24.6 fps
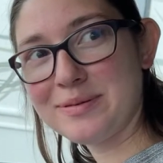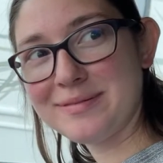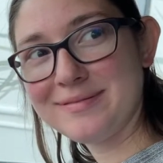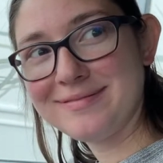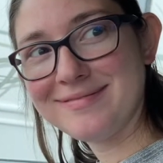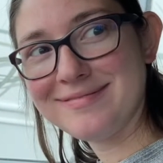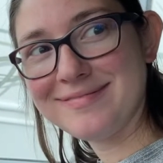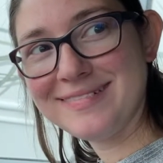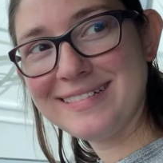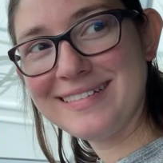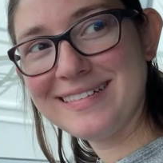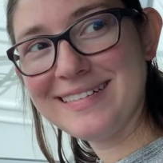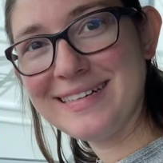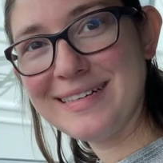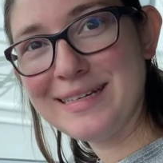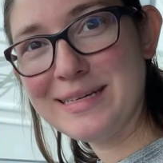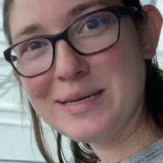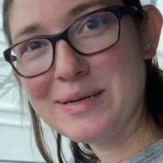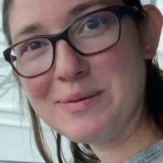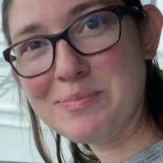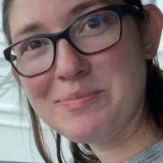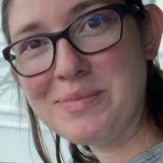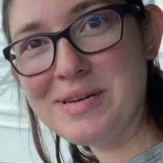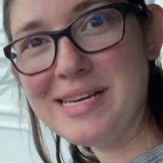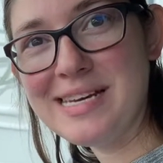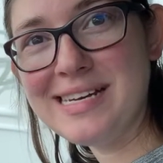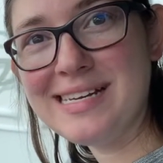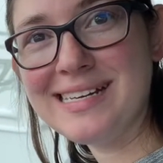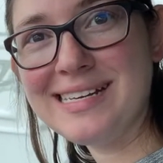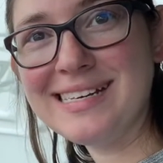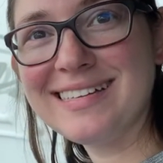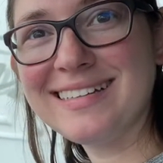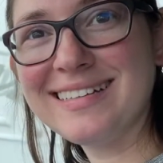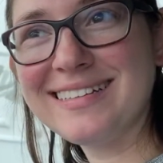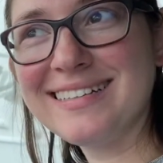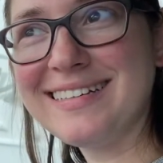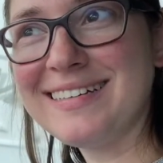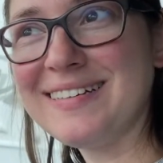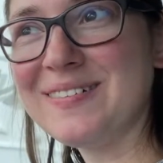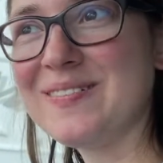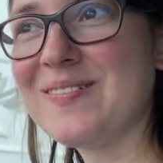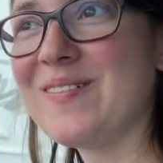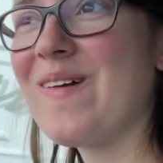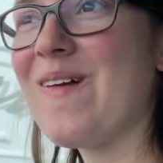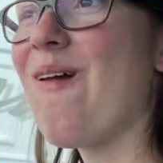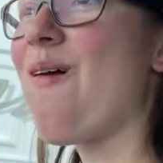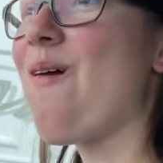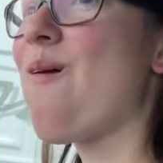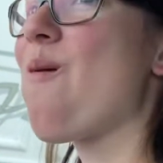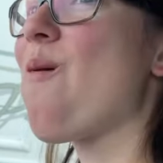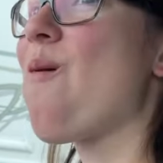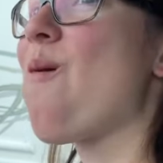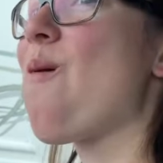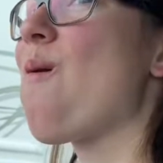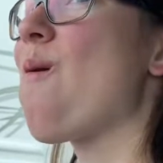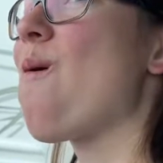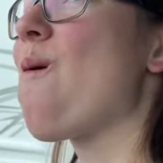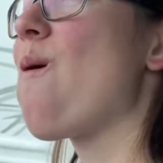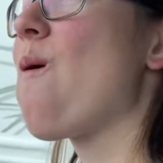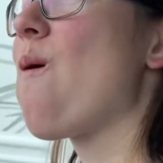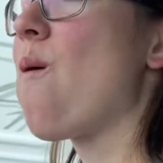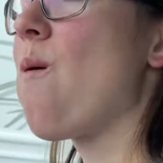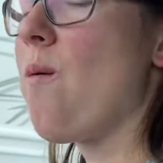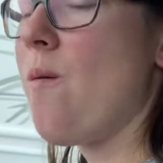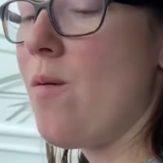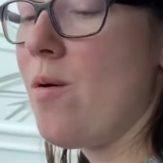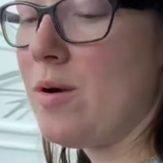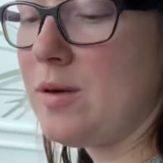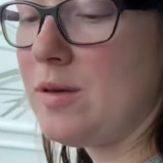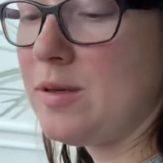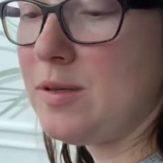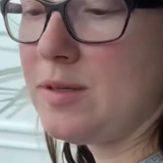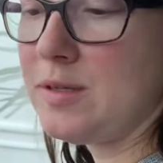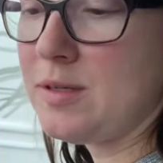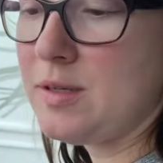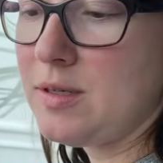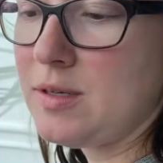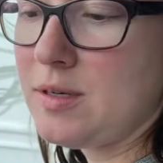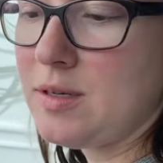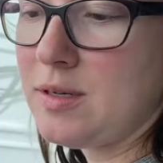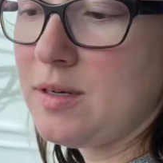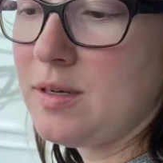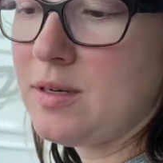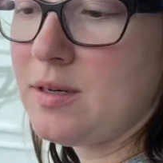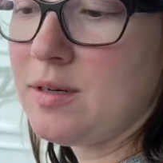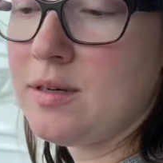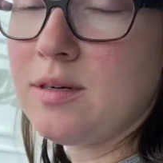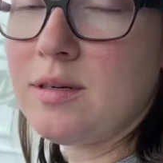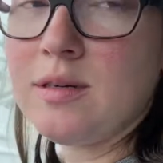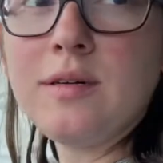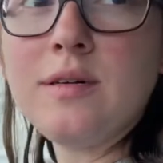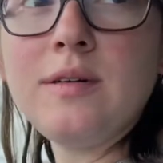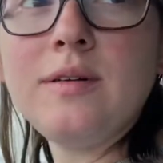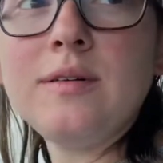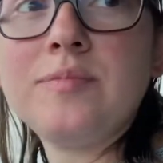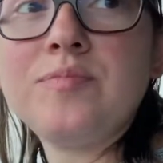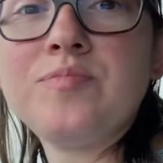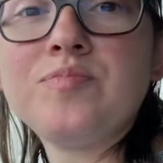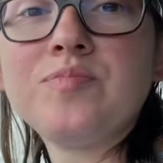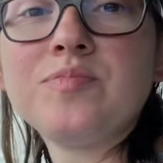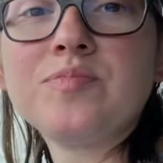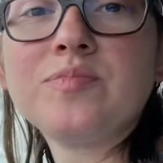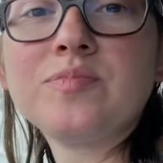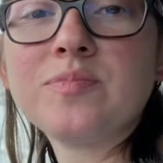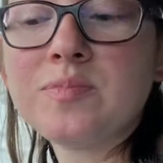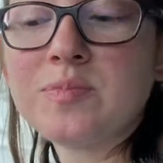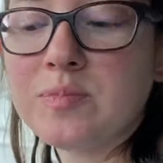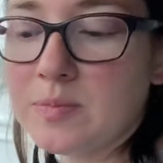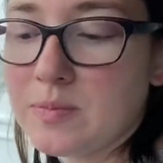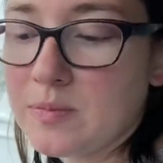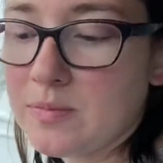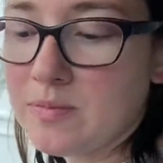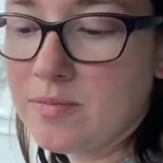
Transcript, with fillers: ASAP. Yeah, exactly. Exactly. So. Thanks for watching. Don't